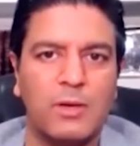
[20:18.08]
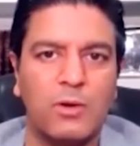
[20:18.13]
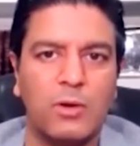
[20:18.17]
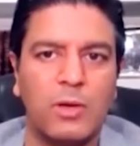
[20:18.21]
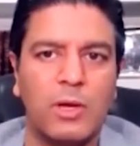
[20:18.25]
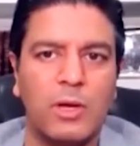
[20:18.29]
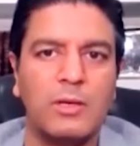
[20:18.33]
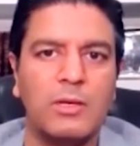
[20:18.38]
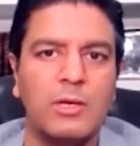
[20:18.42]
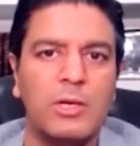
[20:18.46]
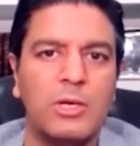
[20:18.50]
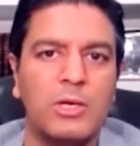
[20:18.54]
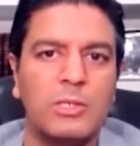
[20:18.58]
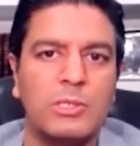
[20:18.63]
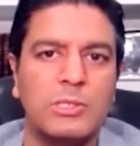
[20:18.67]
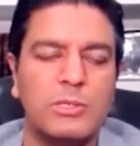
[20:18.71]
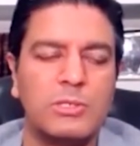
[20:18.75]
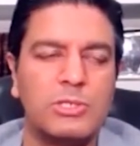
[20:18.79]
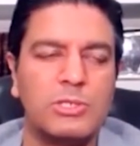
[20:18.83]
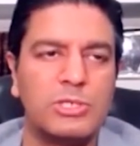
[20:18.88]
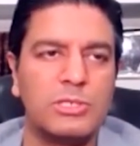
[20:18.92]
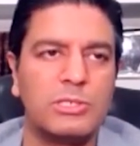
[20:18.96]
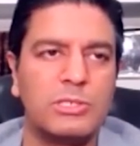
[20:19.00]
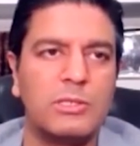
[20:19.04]
Okay.
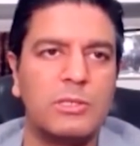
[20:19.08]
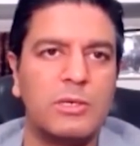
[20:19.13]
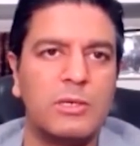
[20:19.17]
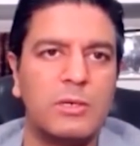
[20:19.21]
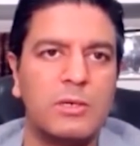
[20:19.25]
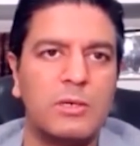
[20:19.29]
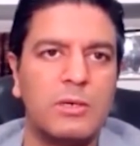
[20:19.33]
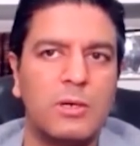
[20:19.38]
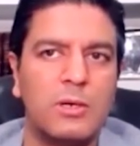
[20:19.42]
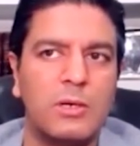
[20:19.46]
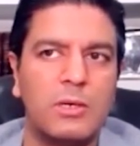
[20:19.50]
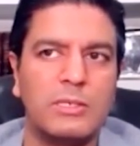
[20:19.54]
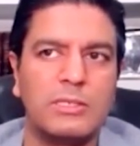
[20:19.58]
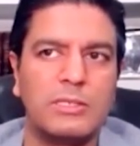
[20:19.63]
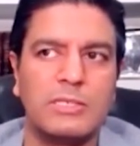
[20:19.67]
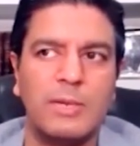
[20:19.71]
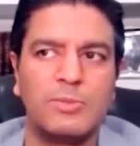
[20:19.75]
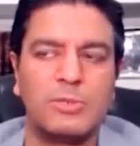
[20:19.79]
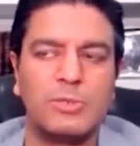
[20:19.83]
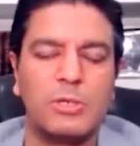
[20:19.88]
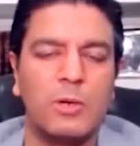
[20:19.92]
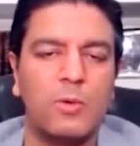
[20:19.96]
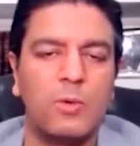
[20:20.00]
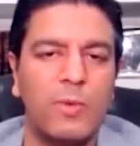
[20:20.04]
So just the
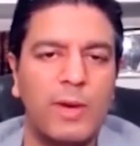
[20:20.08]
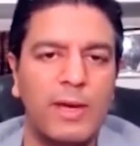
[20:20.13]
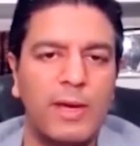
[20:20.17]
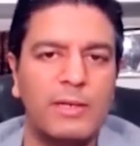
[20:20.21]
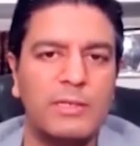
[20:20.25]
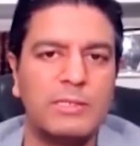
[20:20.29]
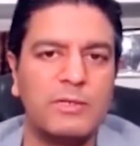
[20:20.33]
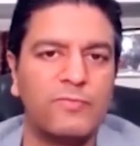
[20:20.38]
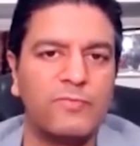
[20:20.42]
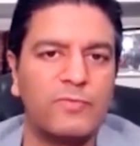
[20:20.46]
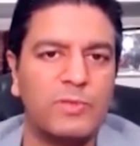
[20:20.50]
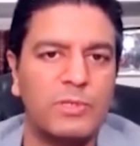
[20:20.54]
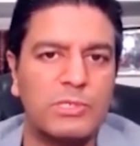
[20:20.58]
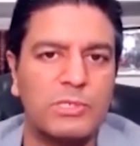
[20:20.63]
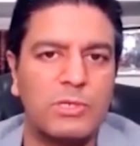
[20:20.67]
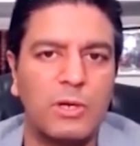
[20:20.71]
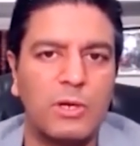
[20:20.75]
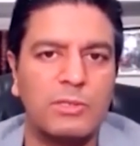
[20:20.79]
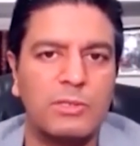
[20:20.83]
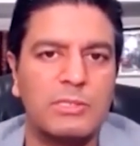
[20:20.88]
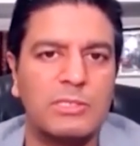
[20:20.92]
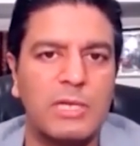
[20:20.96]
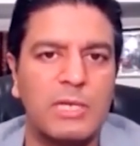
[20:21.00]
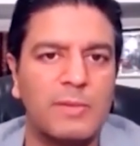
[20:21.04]
conceptual awareness of this
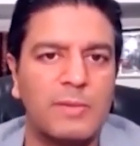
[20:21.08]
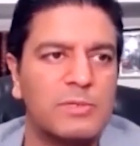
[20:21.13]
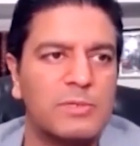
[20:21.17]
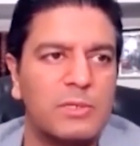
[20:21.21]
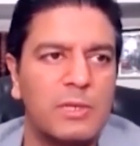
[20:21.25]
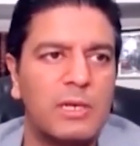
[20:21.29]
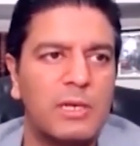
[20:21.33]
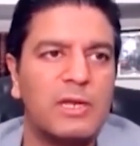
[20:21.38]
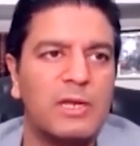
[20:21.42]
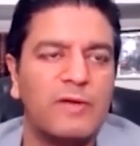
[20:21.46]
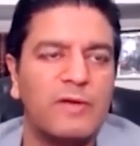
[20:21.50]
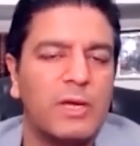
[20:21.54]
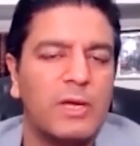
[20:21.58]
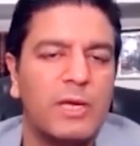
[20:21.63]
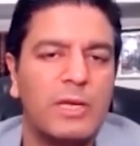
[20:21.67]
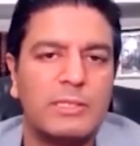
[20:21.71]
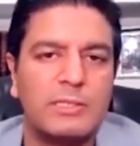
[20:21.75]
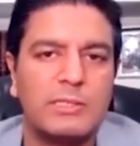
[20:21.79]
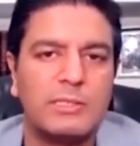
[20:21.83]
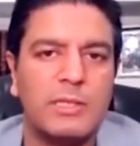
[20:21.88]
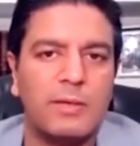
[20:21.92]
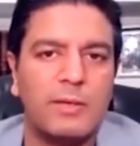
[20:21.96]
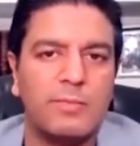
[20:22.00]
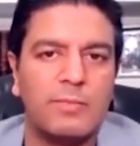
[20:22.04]
concept, it never
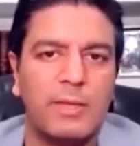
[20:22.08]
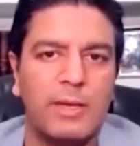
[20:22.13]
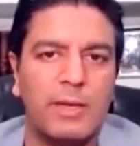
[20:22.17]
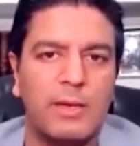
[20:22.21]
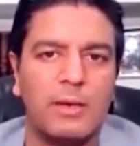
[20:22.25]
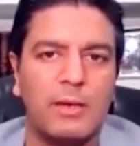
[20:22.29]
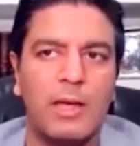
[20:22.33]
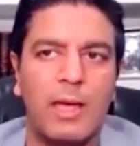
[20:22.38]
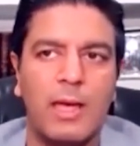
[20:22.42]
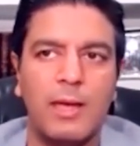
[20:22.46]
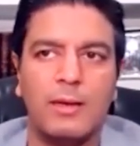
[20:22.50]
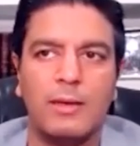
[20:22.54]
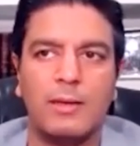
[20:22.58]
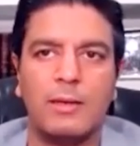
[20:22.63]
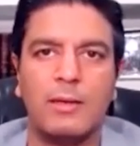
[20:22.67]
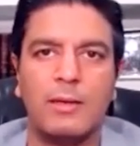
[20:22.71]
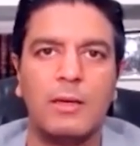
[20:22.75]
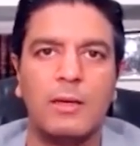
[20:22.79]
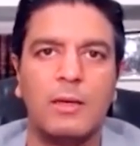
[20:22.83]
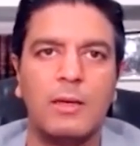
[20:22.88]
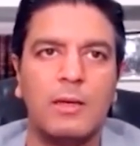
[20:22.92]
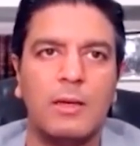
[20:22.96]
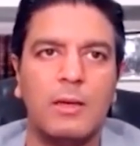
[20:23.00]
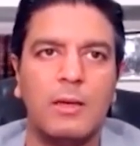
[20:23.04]
hits them that, hey,
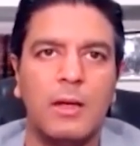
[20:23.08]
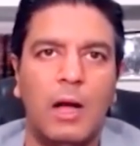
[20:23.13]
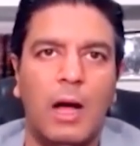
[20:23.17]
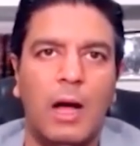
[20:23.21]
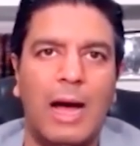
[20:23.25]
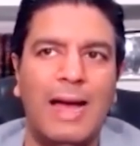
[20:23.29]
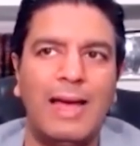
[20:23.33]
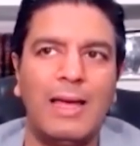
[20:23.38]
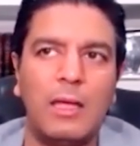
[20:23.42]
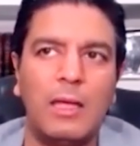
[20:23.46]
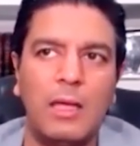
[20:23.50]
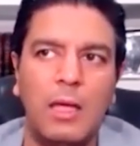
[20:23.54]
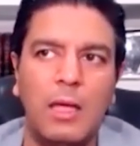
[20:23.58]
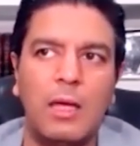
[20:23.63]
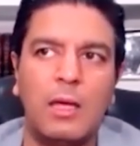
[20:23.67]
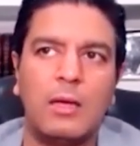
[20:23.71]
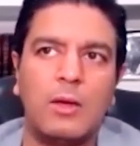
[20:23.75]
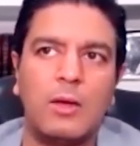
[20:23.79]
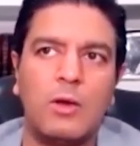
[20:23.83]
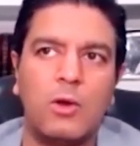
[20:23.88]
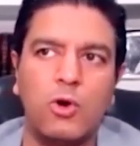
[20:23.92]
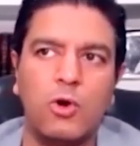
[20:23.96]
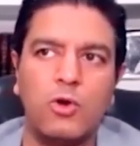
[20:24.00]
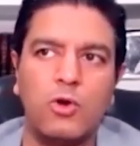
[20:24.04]
I
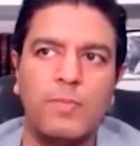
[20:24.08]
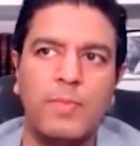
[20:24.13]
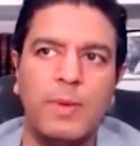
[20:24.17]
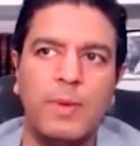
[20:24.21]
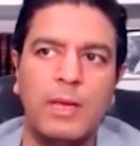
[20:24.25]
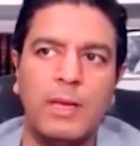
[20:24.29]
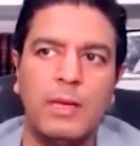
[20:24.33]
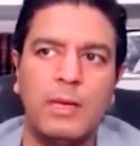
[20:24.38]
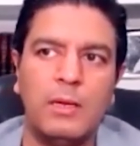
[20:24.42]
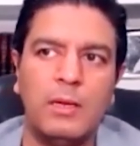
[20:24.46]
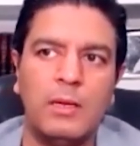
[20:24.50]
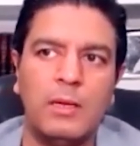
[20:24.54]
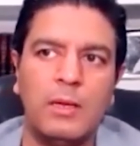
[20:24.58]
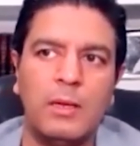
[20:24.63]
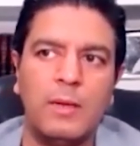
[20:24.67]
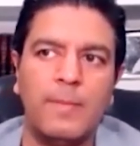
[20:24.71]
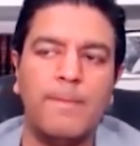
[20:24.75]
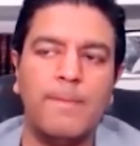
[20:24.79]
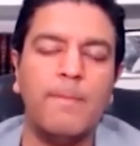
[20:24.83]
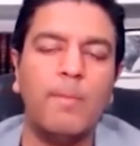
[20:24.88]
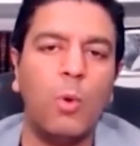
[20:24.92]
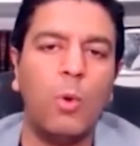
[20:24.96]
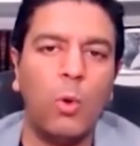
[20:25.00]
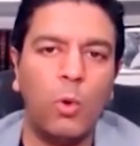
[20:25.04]
could be
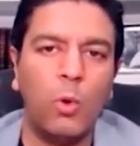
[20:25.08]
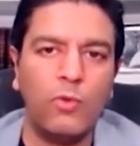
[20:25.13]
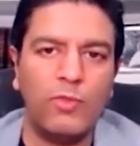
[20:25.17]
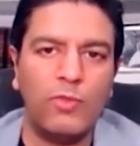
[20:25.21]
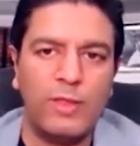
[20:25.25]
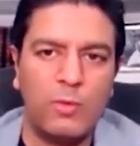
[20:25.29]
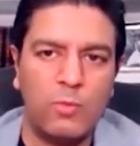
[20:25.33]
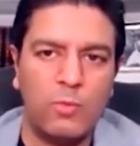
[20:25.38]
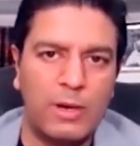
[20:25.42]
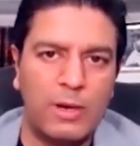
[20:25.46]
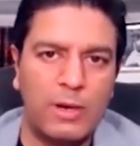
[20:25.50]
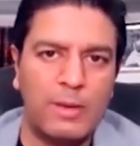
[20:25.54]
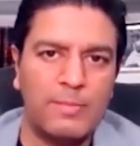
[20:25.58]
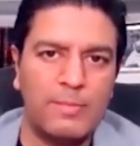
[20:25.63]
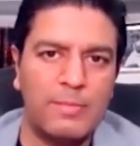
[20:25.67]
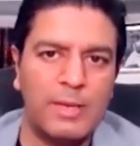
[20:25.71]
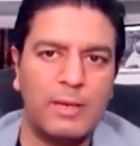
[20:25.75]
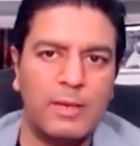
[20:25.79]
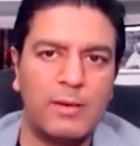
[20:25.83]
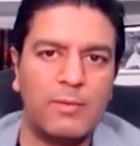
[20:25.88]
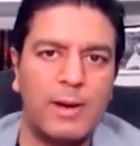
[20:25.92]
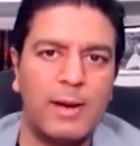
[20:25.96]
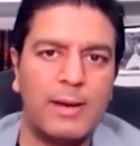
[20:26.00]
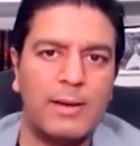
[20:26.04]
more than what I'm
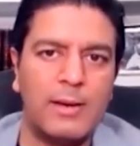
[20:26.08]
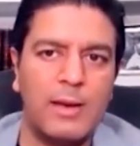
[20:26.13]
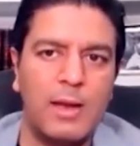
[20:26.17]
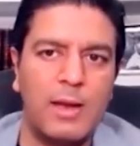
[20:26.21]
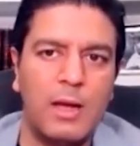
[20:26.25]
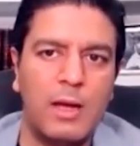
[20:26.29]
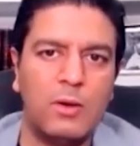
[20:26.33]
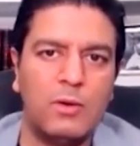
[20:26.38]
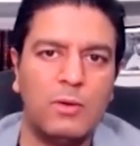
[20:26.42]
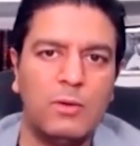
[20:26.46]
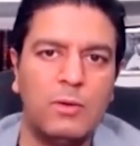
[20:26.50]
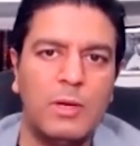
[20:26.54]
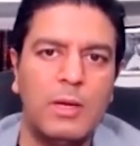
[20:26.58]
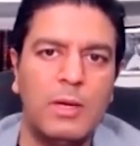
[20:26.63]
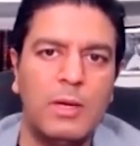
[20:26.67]
being right now.